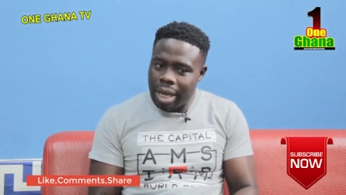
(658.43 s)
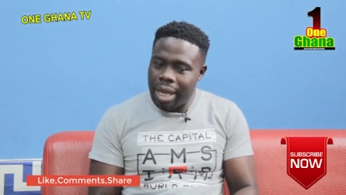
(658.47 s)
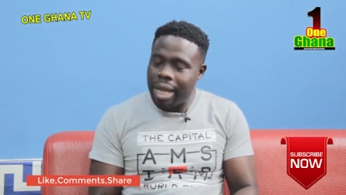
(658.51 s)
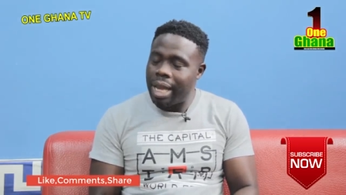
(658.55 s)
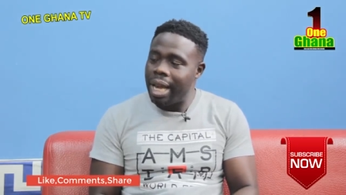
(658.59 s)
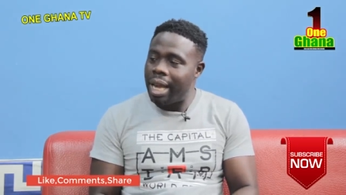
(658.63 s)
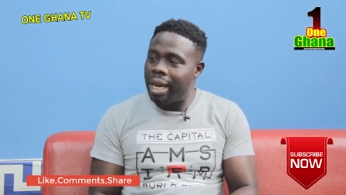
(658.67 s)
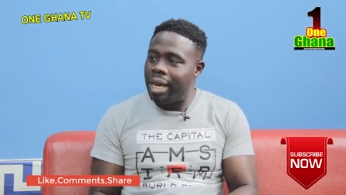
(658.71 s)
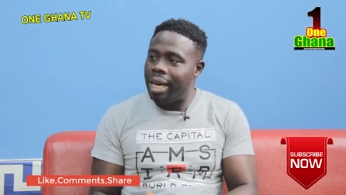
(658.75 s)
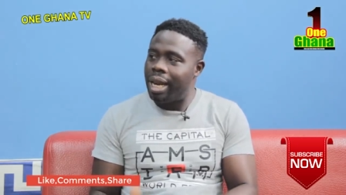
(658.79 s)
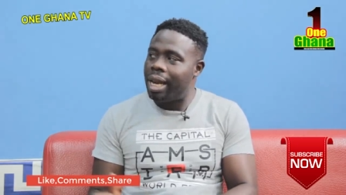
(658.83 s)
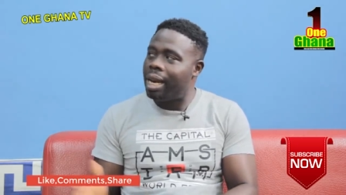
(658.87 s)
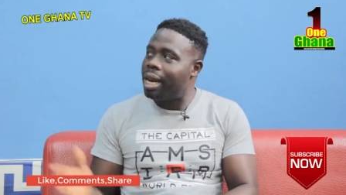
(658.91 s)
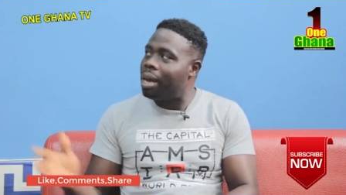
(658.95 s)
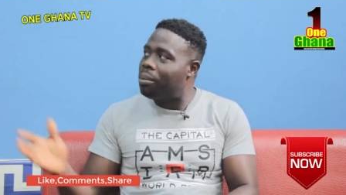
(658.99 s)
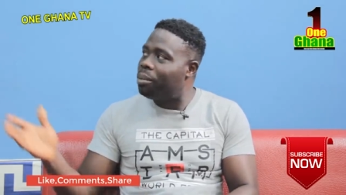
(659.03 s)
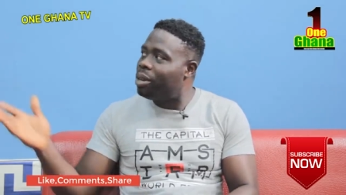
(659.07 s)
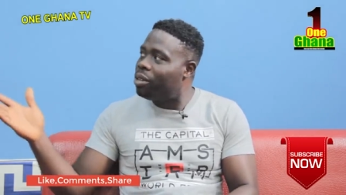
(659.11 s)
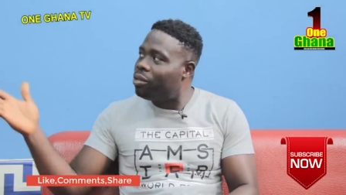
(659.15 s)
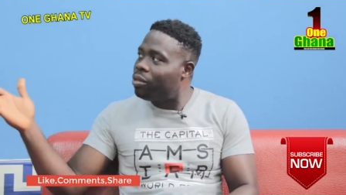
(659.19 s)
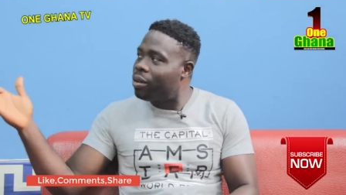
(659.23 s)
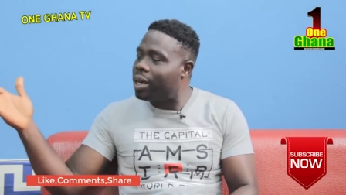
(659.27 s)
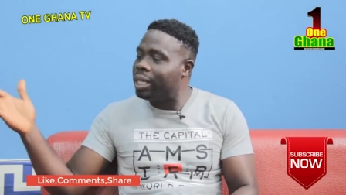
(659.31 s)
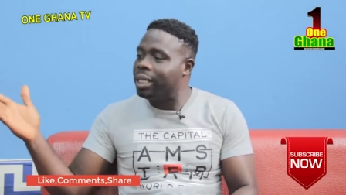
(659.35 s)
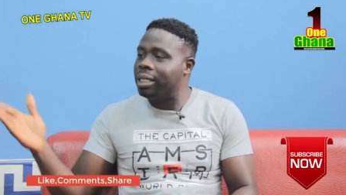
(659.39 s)
A year then, I
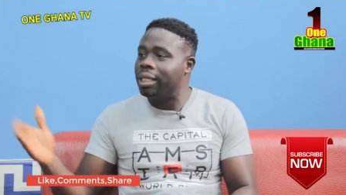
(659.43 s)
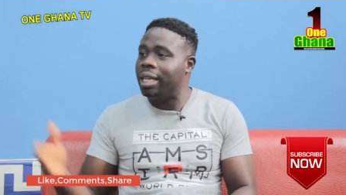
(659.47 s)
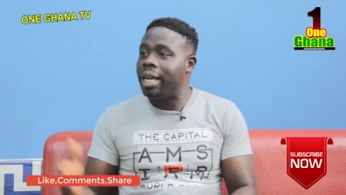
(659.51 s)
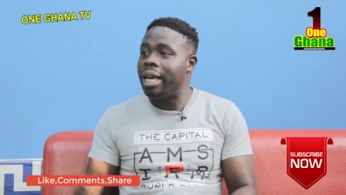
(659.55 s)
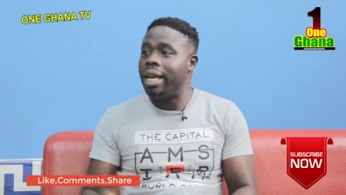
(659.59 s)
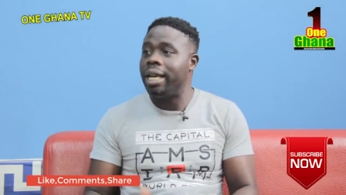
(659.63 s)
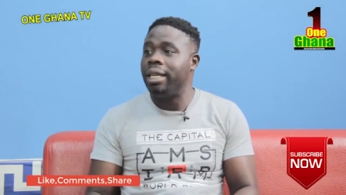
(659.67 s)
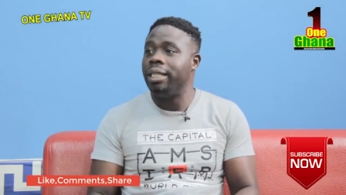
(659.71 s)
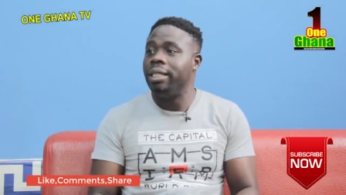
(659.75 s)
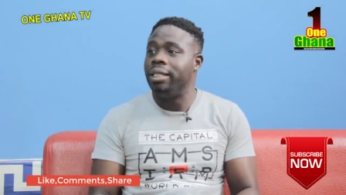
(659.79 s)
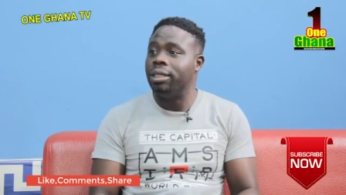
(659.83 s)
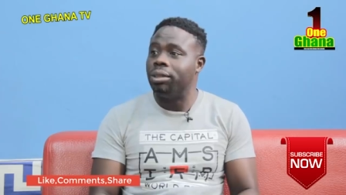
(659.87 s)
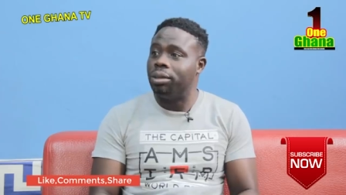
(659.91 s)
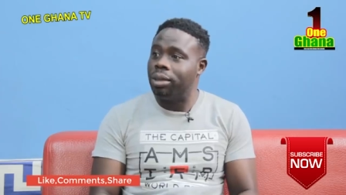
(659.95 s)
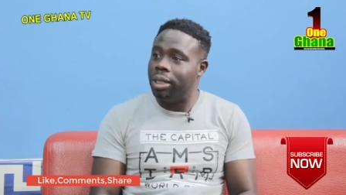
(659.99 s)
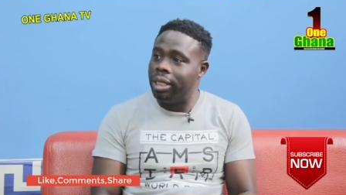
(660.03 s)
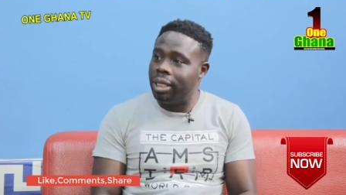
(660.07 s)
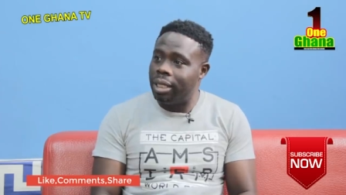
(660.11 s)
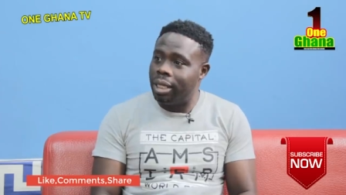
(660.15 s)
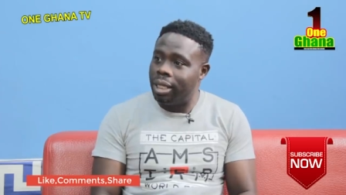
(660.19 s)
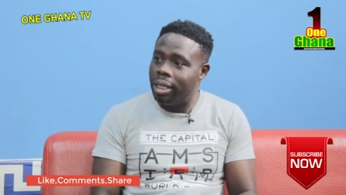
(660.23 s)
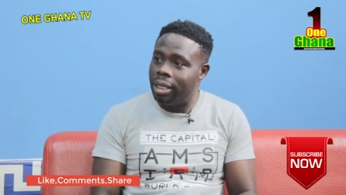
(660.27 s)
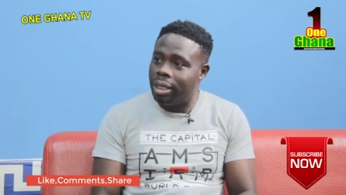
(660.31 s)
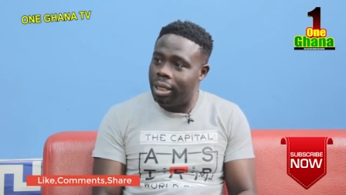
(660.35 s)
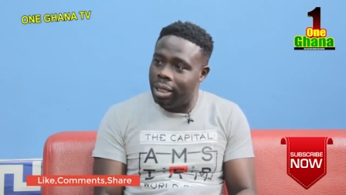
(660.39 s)
mean, fancy angel.
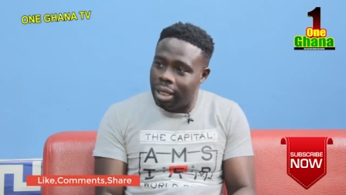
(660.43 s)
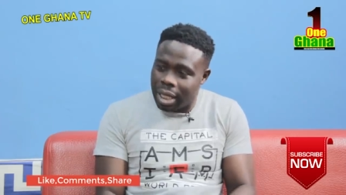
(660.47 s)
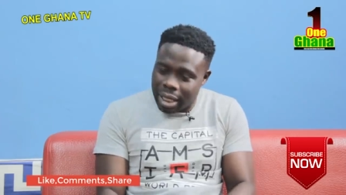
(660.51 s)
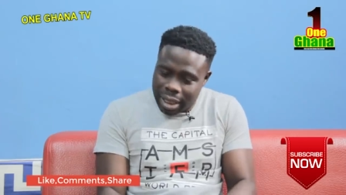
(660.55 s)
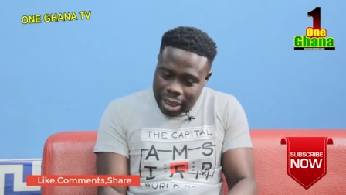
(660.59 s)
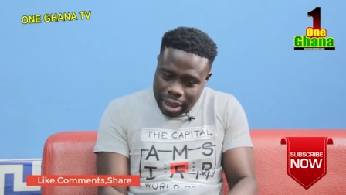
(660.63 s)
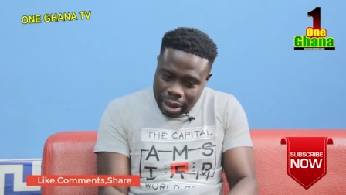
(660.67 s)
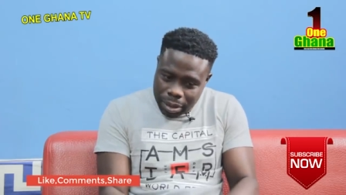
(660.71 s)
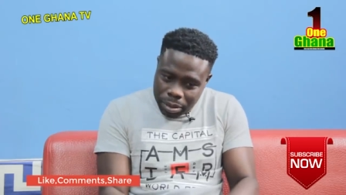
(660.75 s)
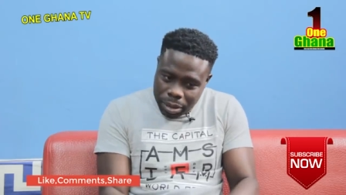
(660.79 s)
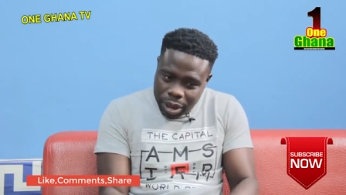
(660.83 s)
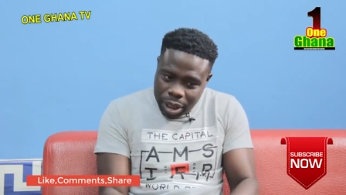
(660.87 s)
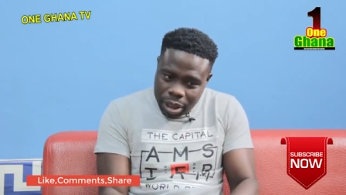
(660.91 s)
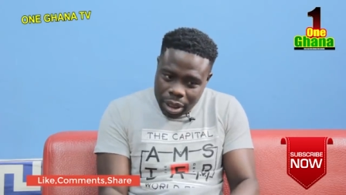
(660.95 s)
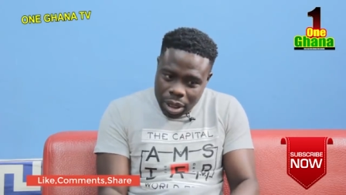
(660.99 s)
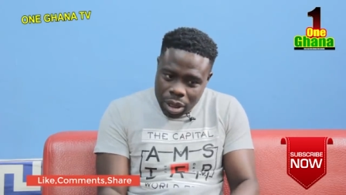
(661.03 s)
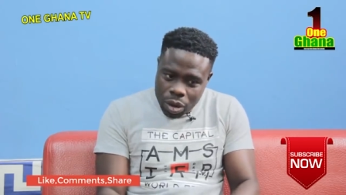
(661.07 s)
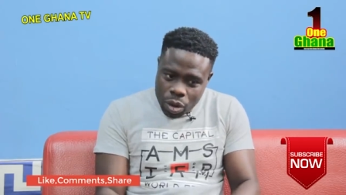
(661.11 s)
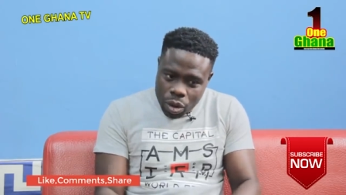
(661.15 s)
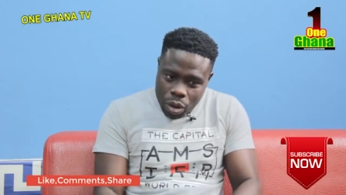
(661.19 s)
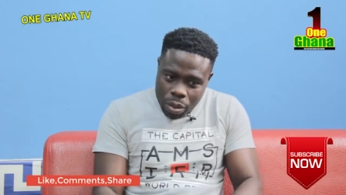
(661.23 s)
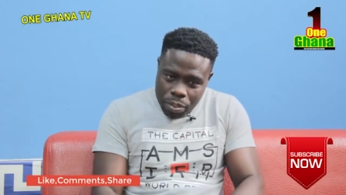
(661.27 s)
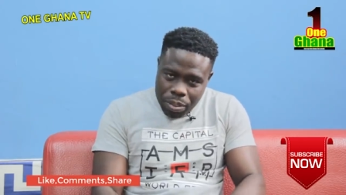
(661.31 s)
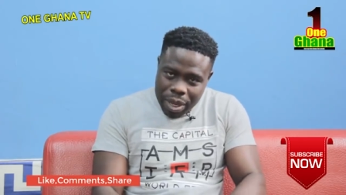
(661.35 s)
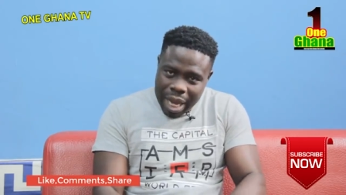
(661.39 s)
The yetimi
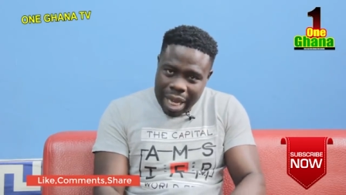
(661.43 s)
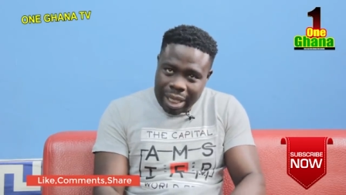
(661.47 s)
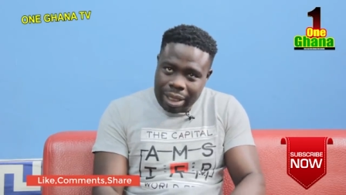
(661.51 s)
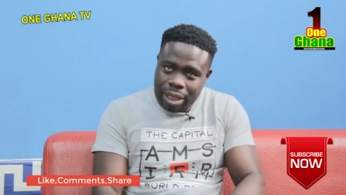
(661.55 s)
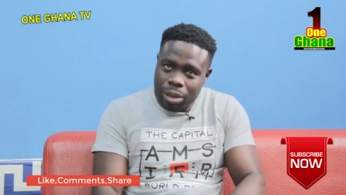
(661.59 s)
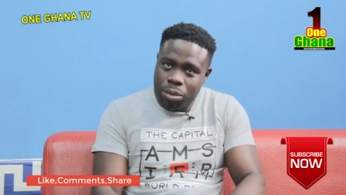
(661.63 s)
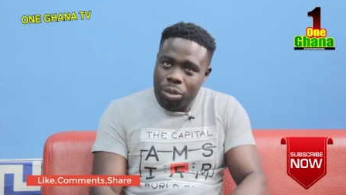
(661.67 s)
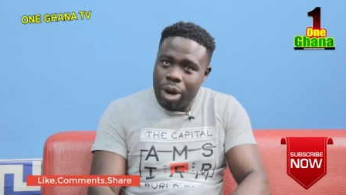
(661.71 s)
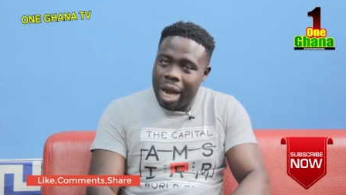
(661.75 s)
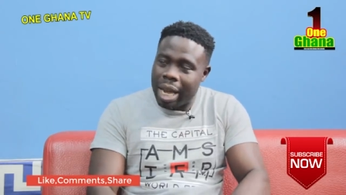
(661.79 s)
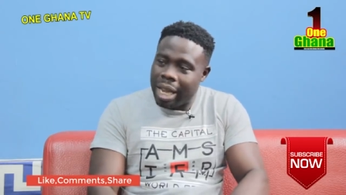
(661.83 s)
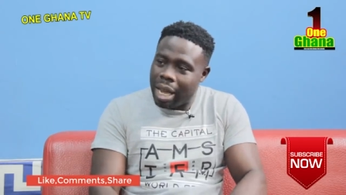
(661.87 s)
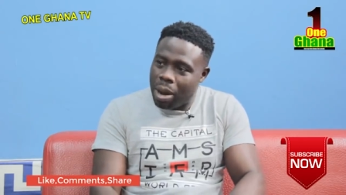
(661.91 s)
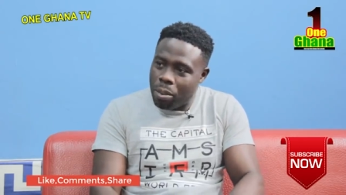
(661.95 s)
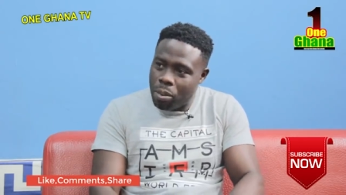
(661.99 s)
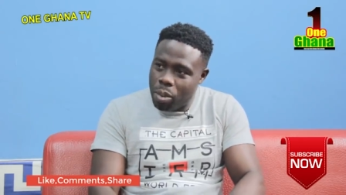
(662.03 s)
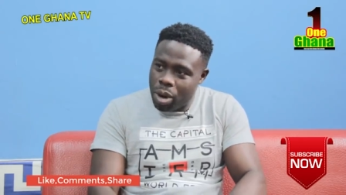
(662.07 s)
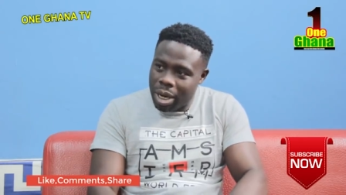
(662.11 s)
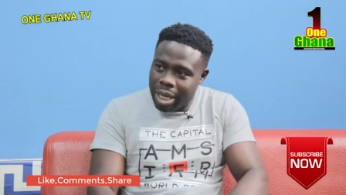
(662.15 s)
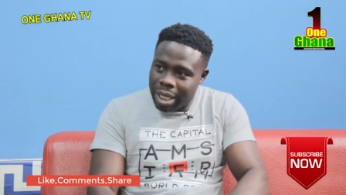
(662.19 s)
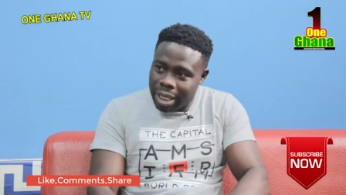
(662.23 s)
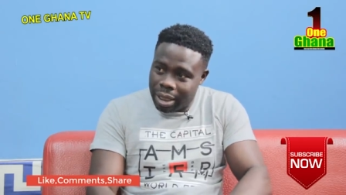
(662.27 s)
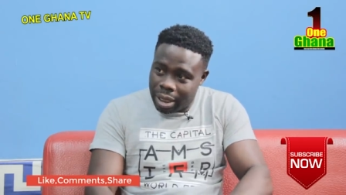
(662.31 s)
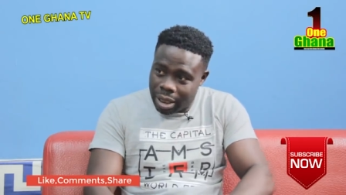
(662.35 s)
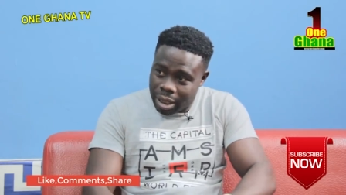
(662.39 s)
obia someone ya
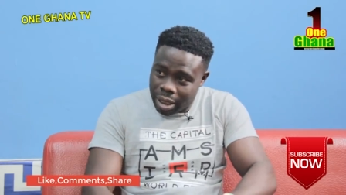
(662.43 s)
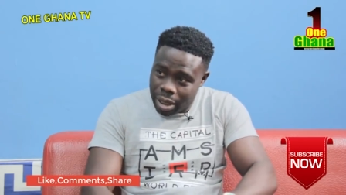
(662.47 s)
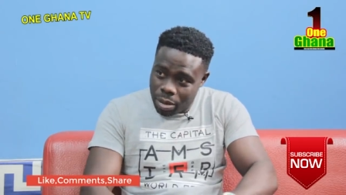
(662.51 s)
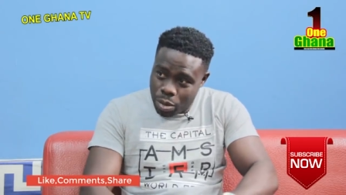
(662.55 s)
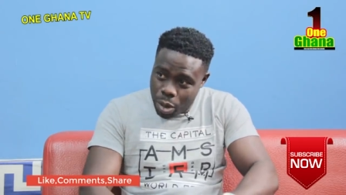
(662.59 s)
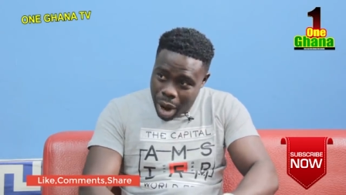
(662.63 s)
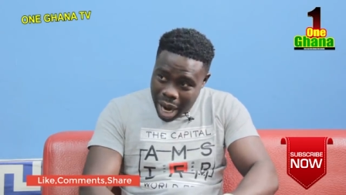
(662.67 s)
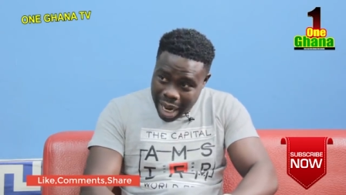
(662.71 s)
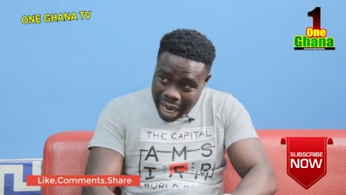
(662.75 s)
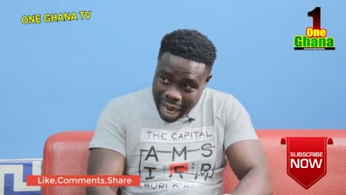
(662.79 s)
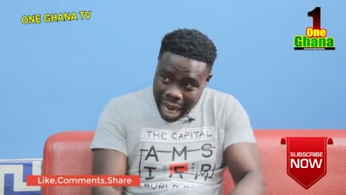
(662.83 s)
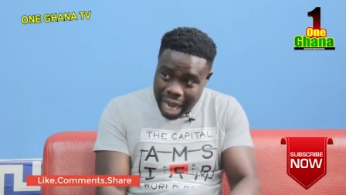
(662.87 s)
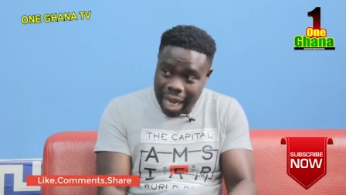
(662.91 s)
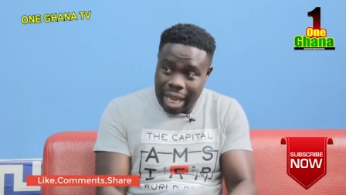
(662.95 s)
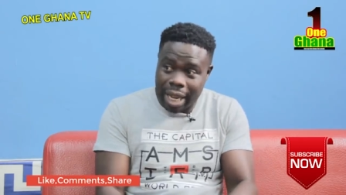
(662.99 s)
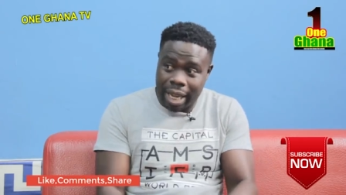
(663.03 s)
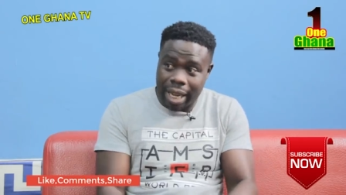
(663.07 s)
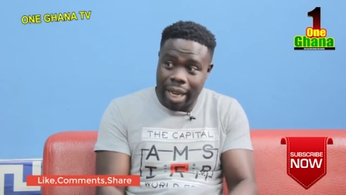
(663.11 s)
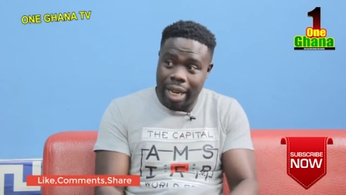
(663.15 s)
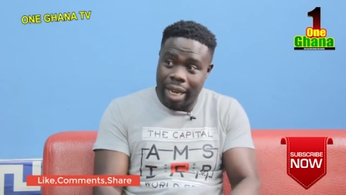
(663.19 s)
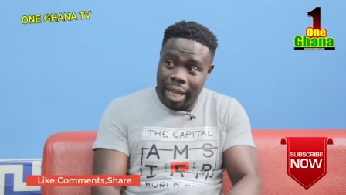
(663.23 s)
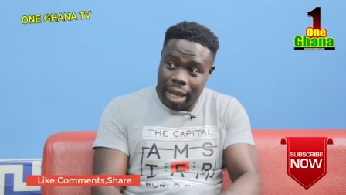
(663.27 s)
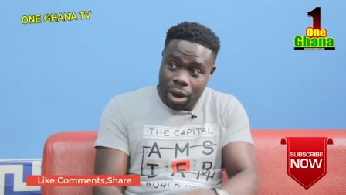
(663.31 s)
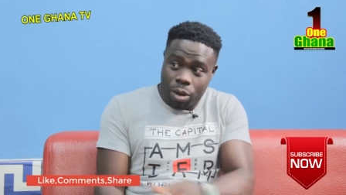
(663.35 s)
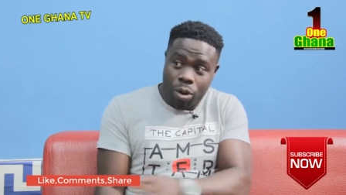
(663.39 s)
born it three more can't
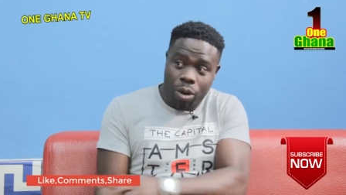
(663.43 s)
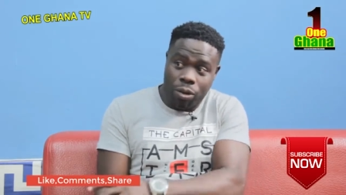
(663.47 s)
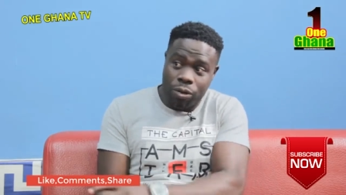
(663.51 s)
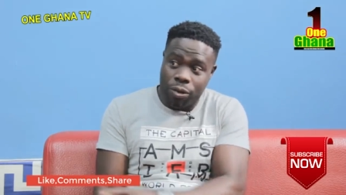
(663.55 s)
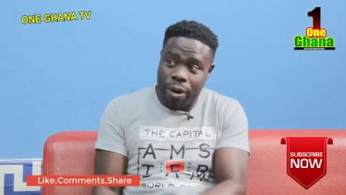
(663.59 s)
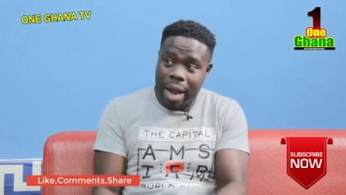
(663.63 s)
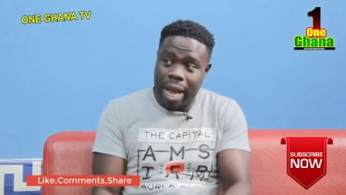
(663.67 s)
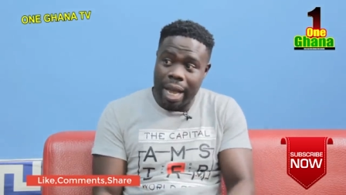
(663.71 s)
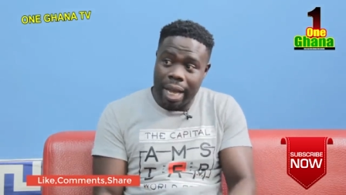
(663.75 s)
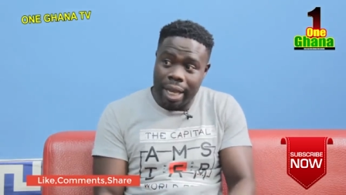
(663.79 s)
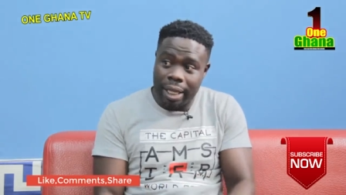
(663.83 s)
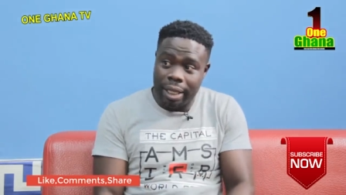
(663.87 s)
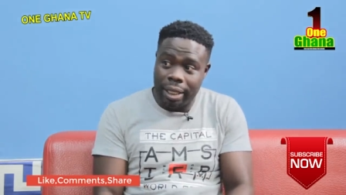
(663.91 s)
can ya kofa